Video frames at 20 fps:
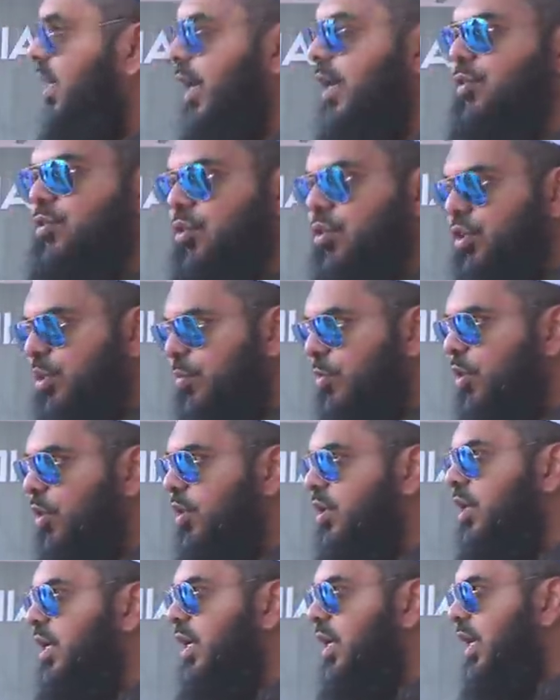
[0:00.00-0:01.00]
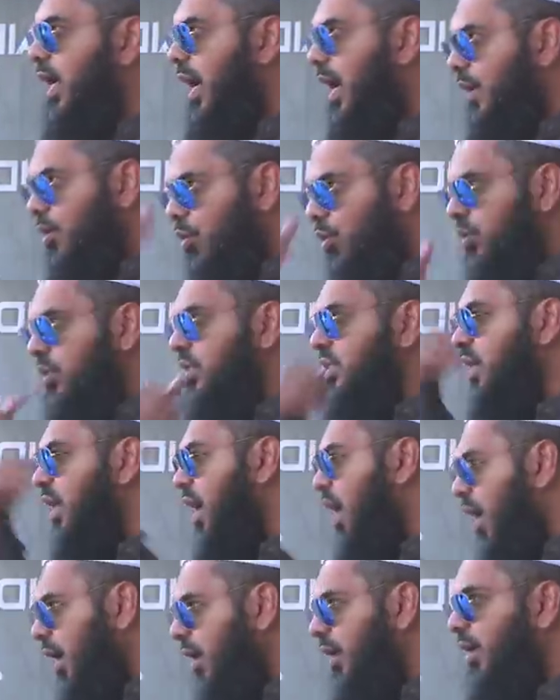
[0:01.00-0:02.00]
And he told them, look, I know there's an
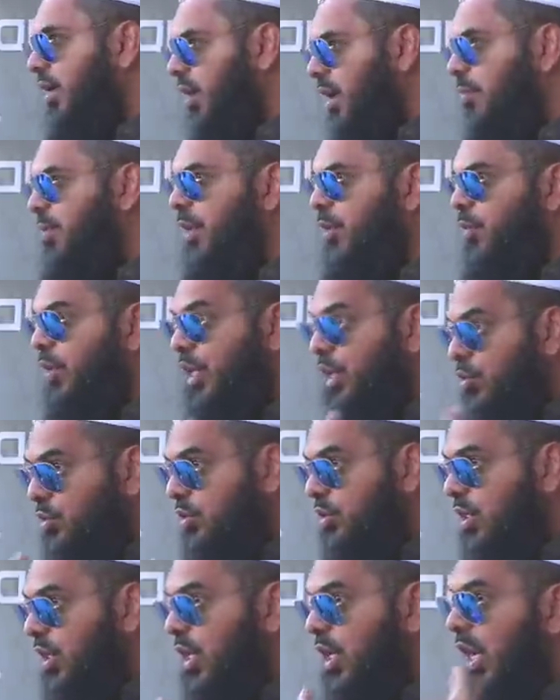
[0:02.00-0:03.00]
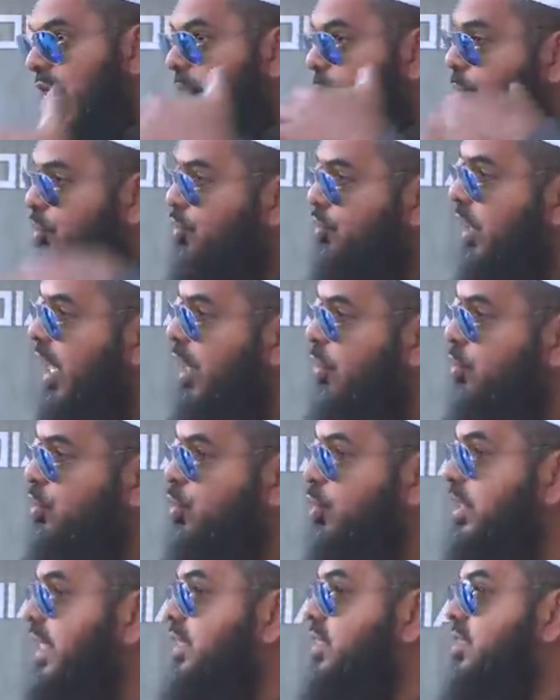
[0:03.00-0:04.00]
akhirah coming. When he was, Abu Jahl
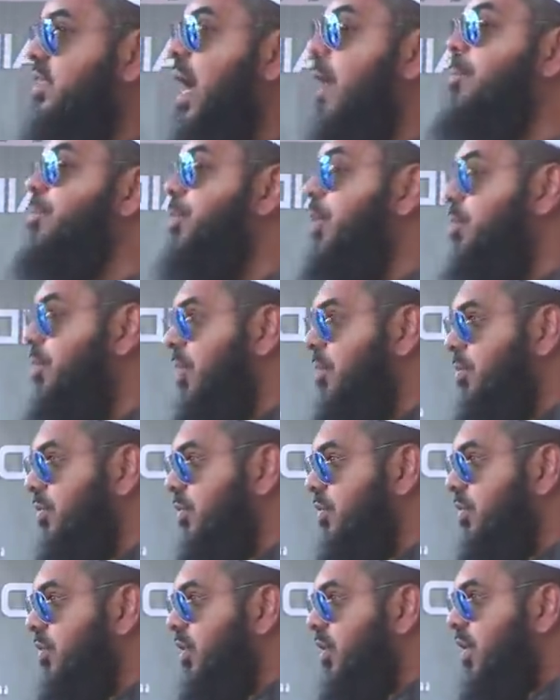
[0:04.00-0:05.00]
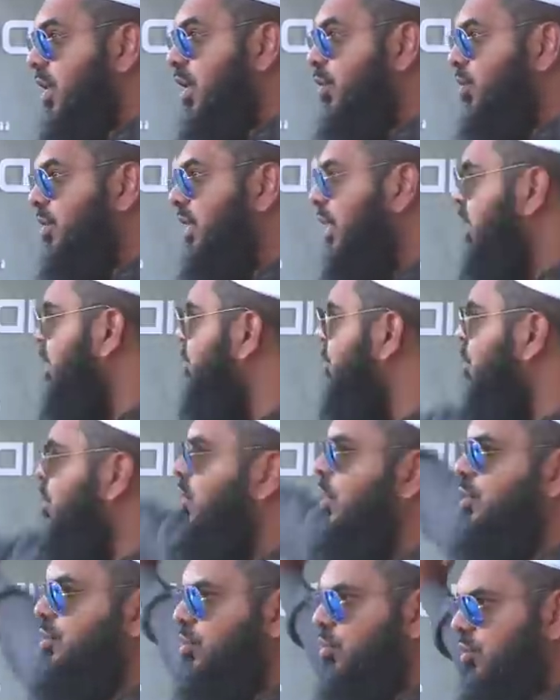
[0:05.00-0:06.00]
was one that stopped the people. He would tell them,
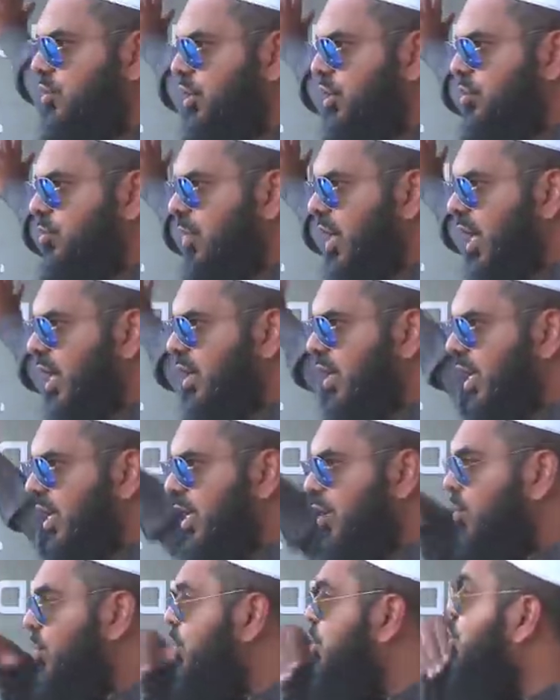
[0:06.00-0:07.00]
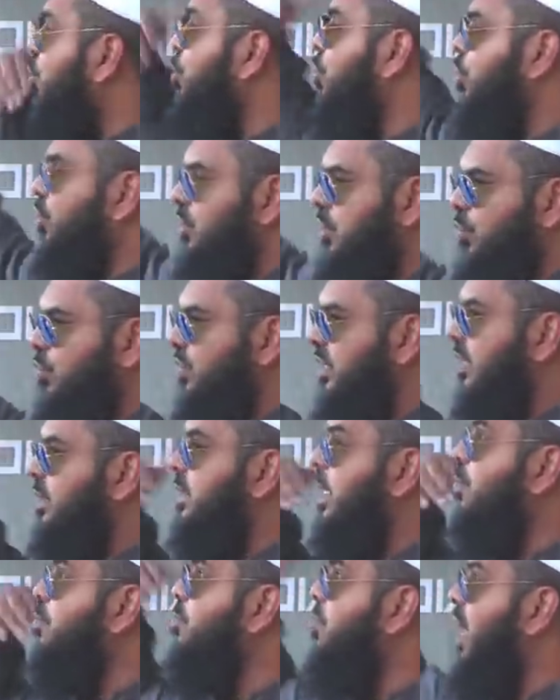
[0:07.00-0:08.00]
don't listen to this man. And he would curse, he would say,
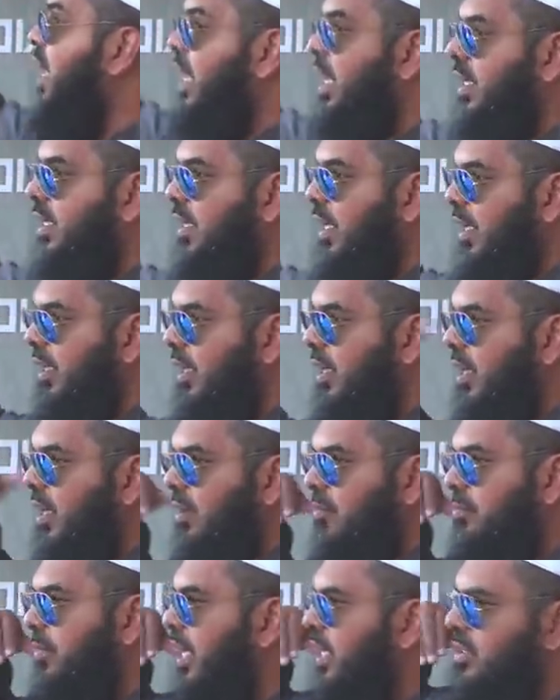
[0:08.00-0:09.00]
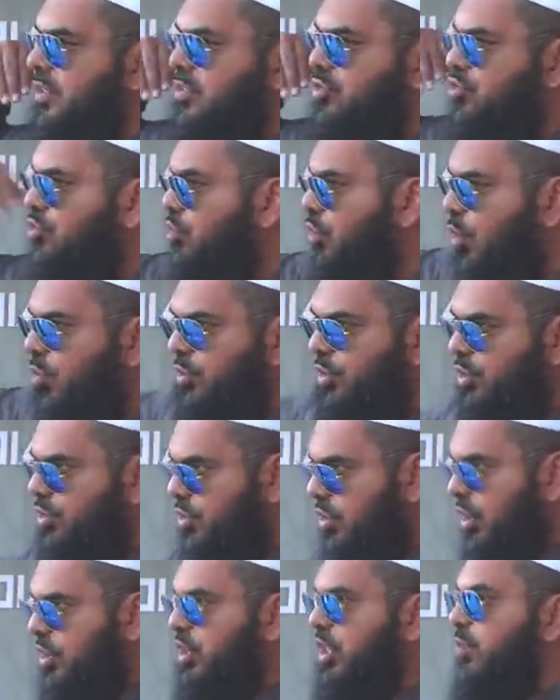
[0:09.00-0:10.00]
Tabba laka, may slow
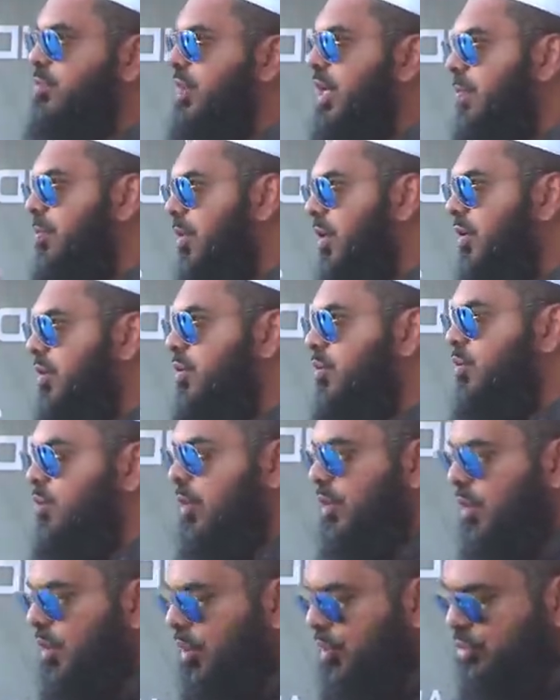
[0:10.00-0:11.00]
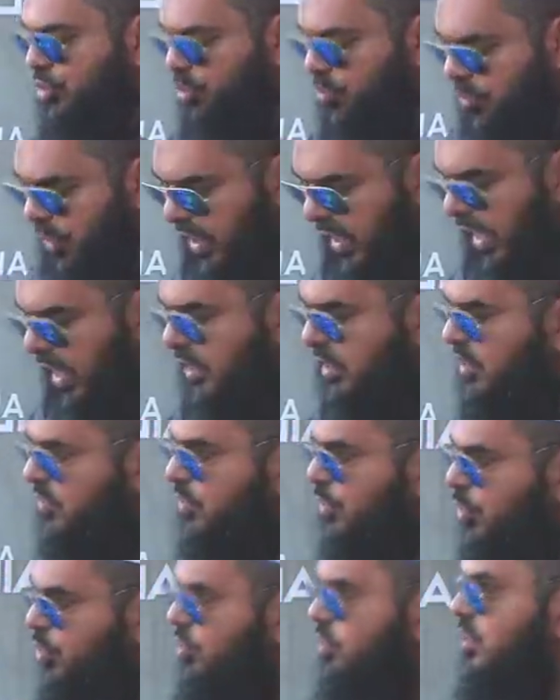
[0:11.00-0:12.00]
destruction be upon you. So because of
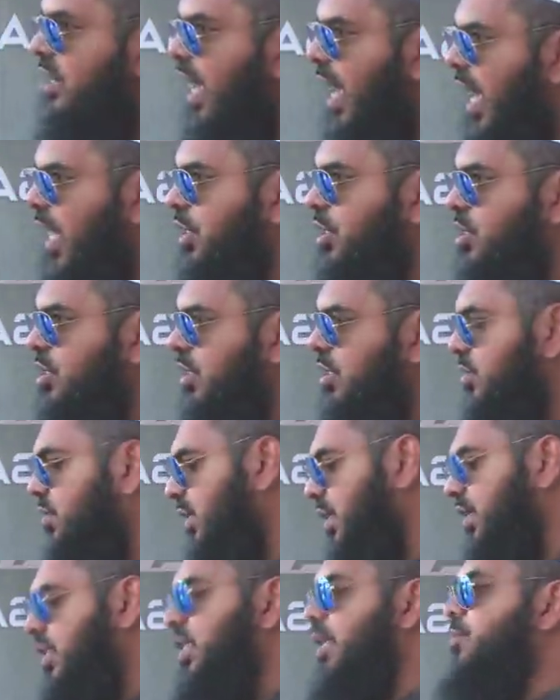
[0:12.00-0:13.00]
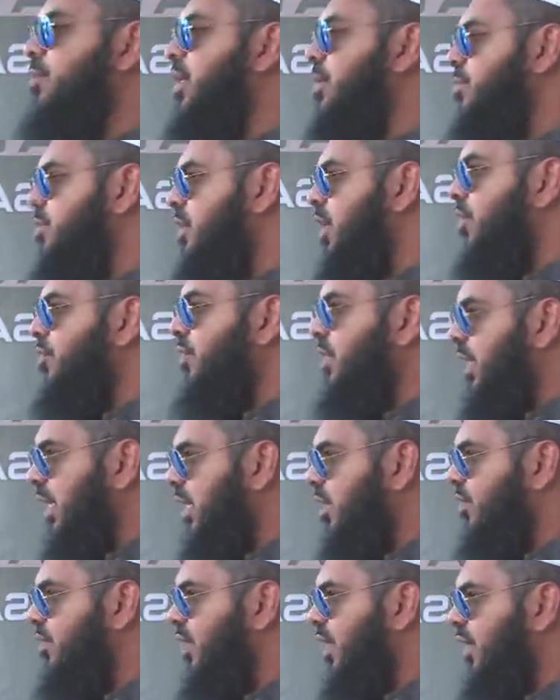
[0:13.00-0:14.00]
those actions, he deemed himself in the
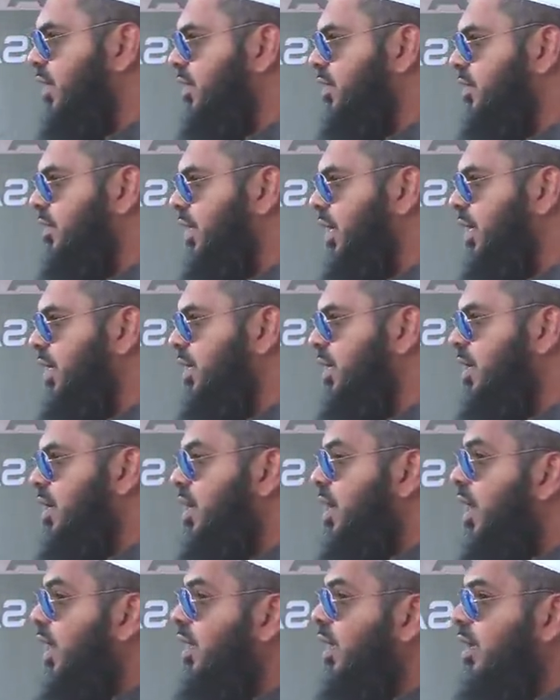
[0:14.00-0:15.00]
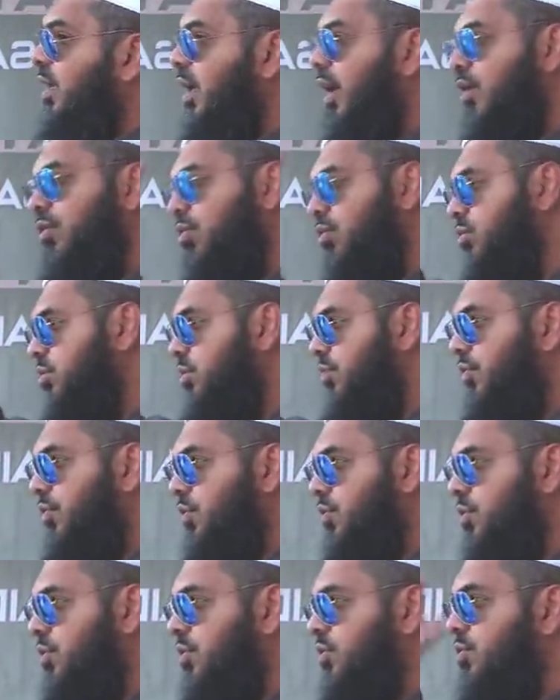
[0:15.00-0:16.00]
hellfire, right? And Allah knows the
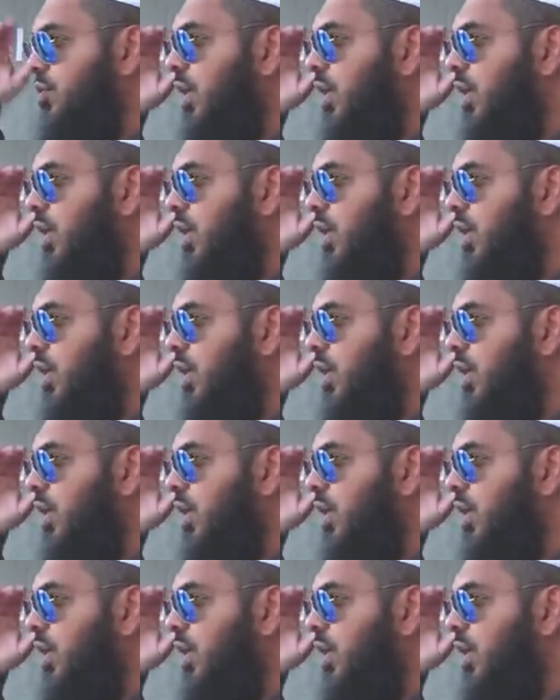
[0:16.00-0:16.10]
future.